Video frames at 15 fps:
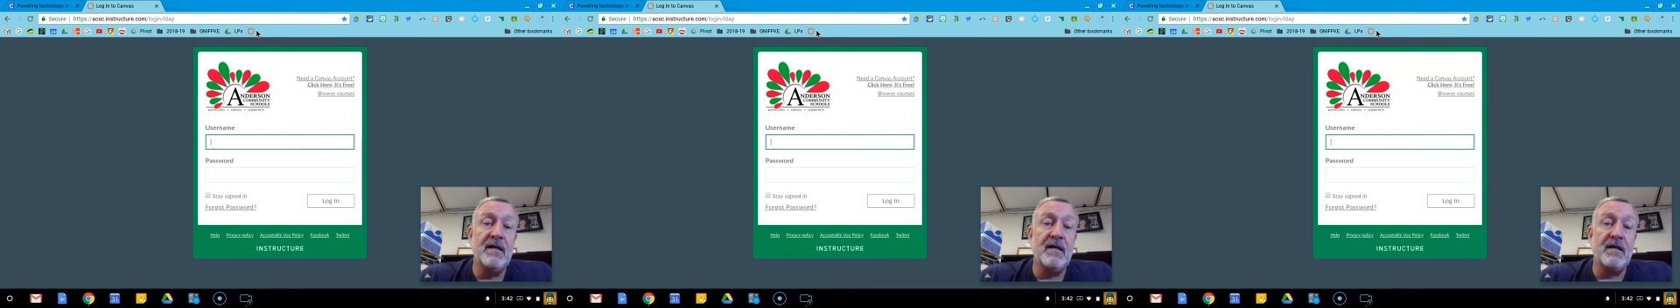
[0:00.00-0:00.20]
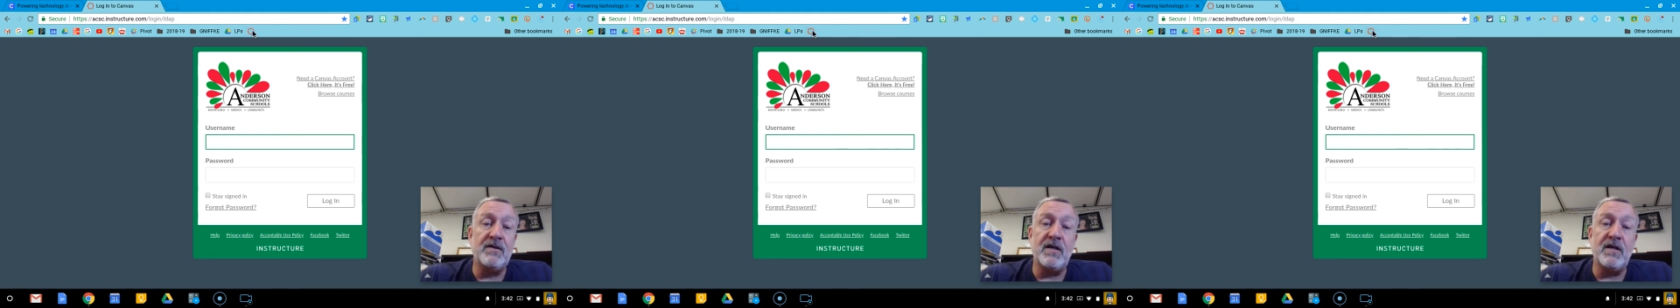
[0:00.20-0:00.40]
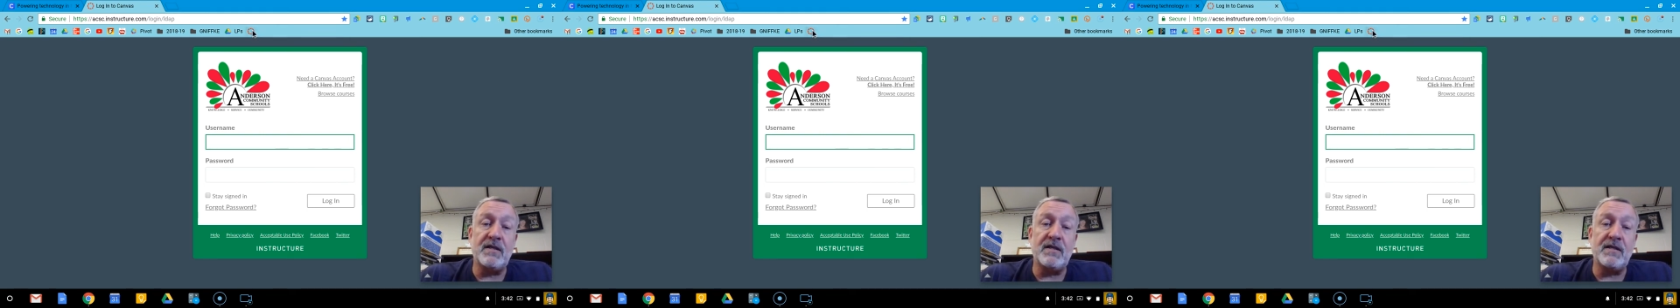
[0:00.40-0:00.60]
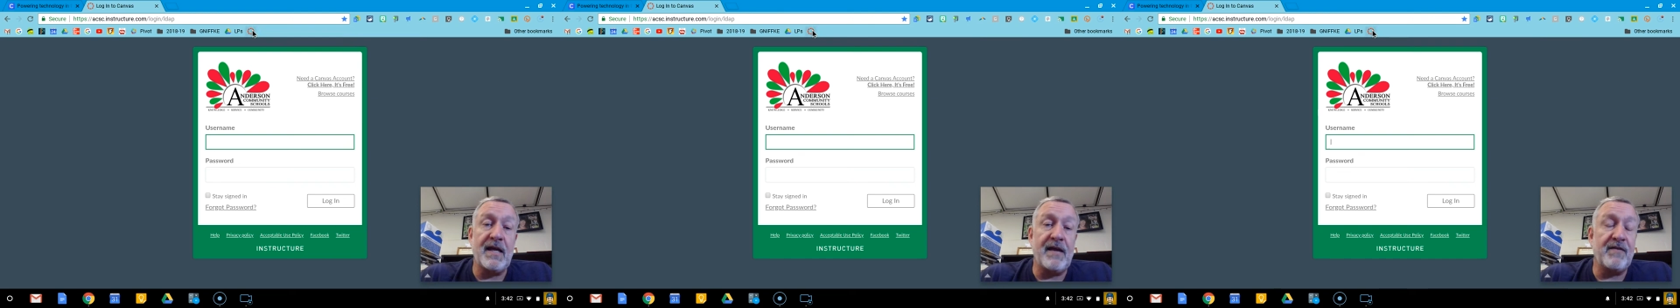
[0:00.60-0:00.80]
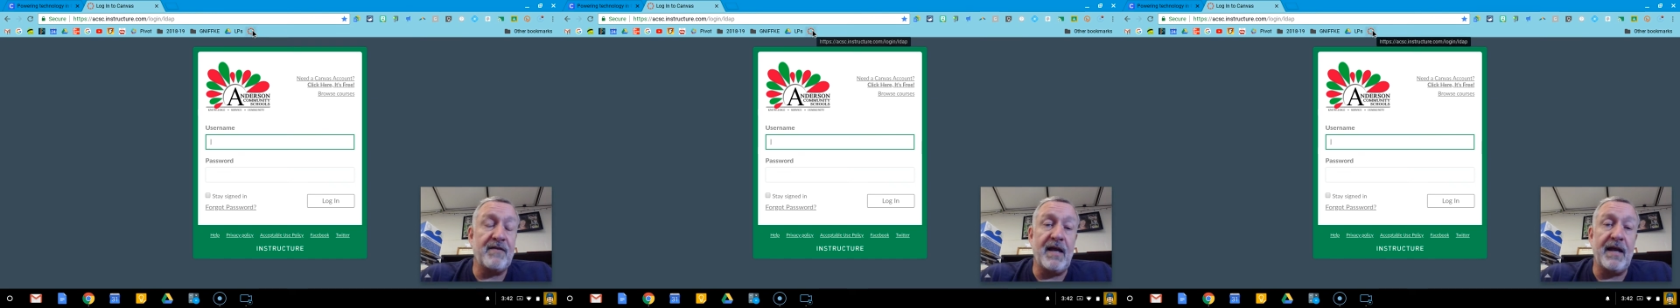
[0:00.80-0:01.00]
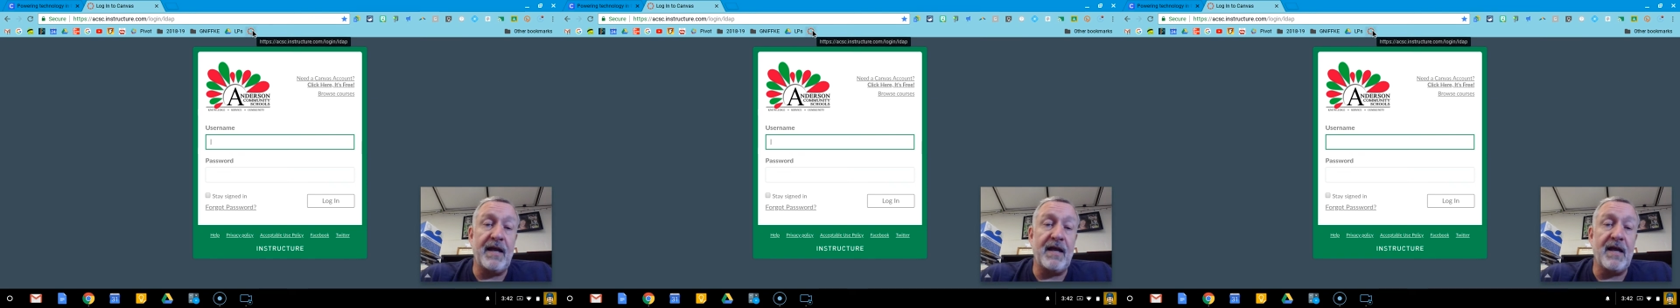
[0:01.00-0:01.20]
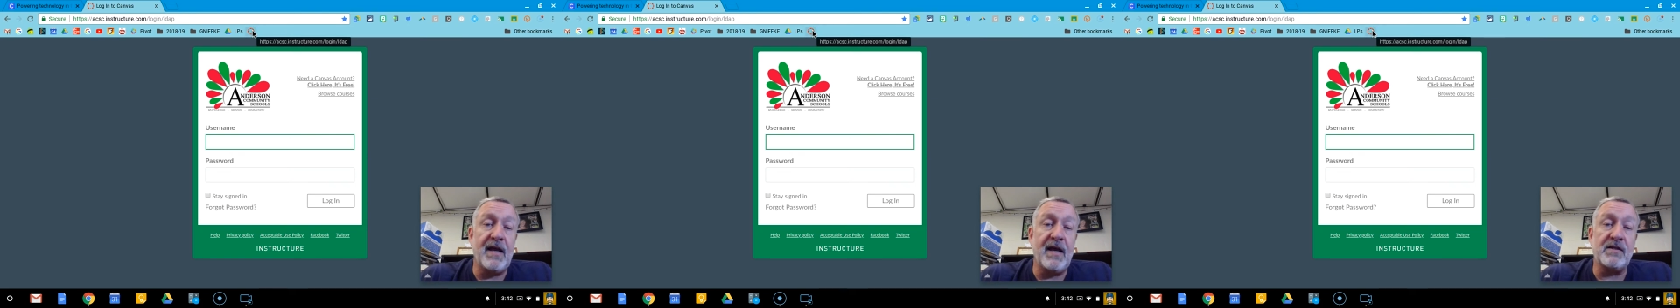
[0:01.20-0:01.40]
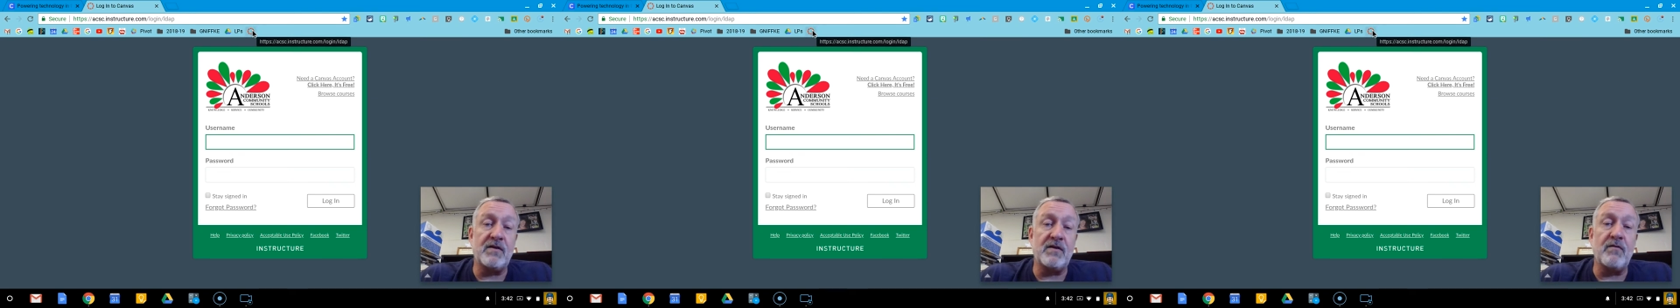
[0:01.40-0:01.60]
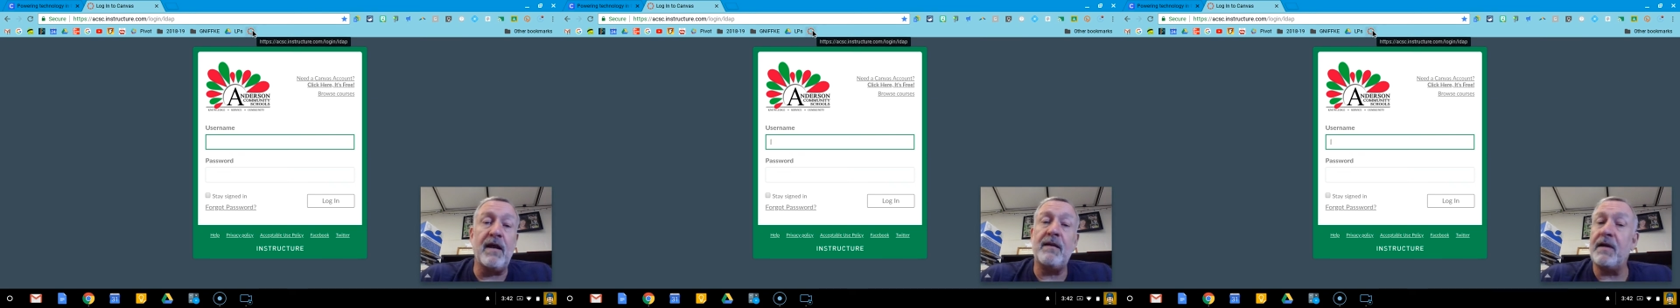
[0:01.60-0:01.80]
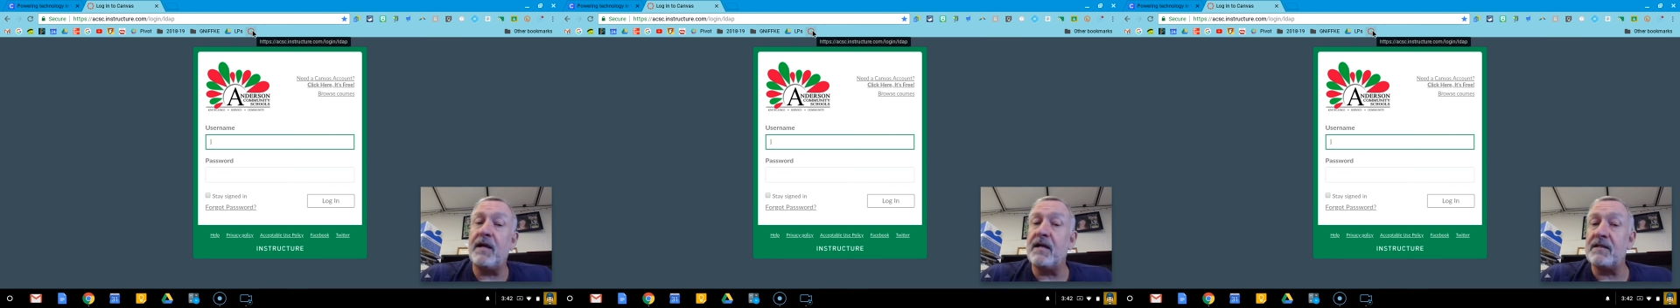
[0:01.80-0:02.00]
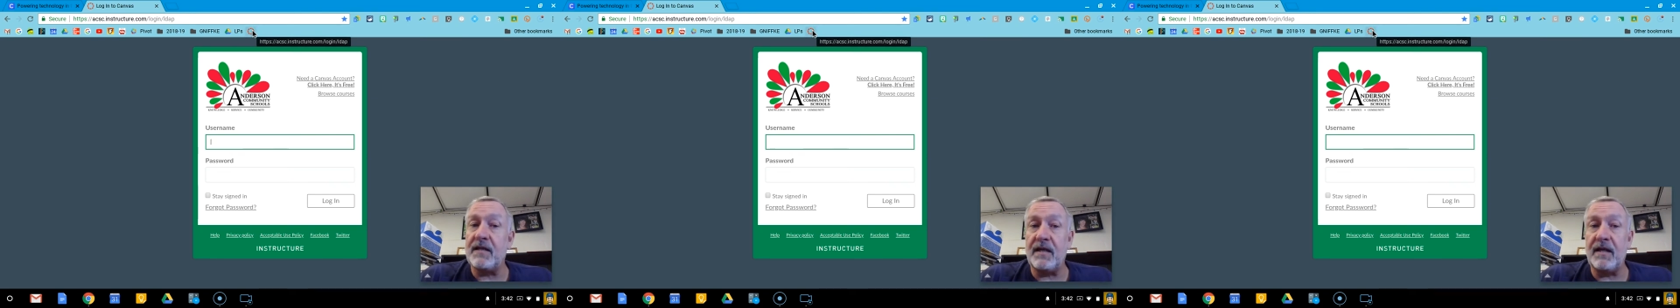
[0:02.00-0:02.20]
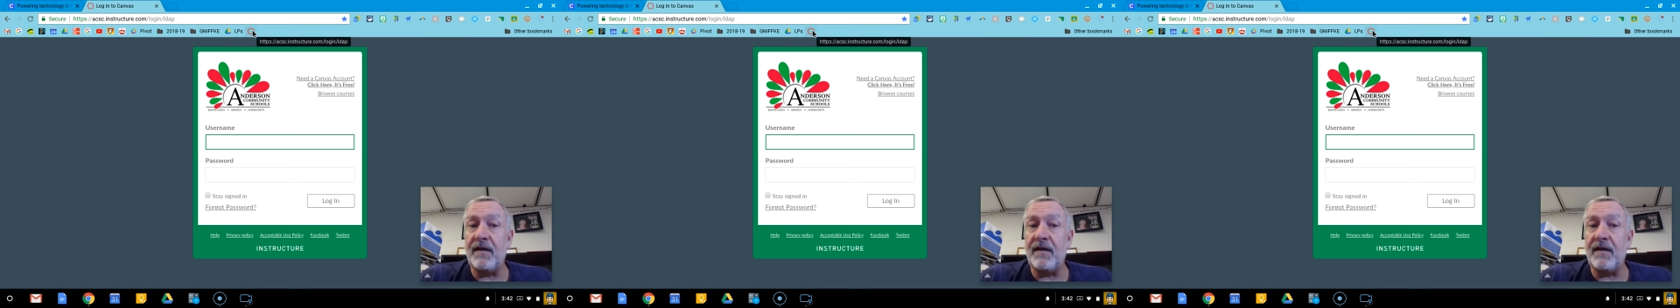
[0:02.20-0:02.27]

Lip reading: Just having the icon is great because it